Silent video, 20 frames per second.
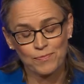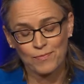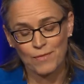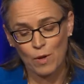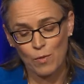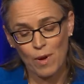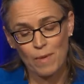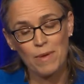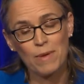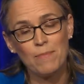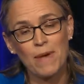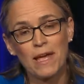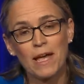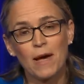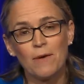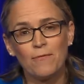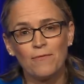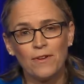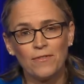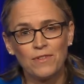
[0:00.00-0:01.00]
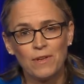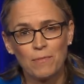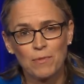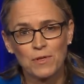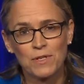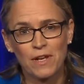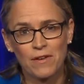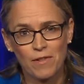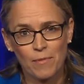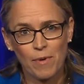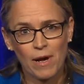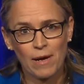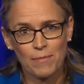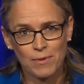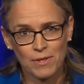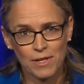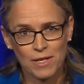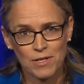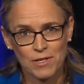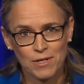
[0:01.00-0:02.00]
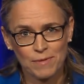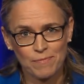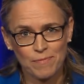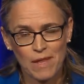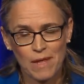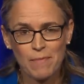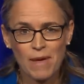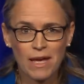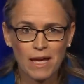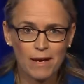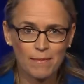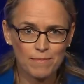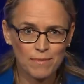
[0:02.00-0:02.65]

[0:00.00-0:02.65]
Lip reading: women make up 50% of the population. They make up